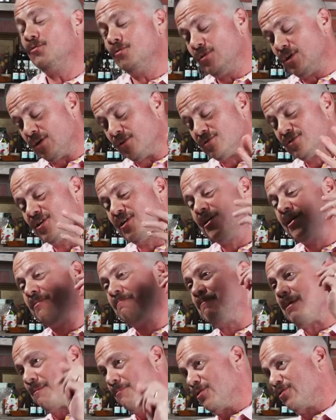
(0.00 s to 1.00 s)
who knows,
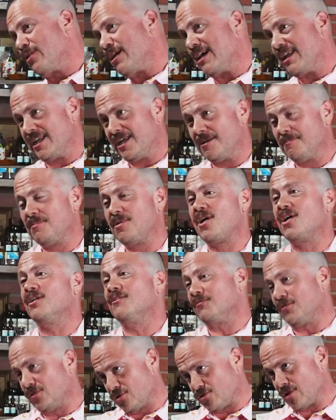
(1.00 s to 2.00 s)
maybe it'll end up on
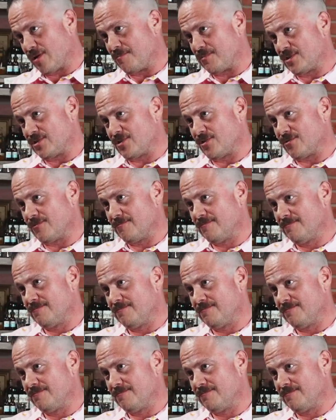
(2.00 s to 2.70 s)
a future episode.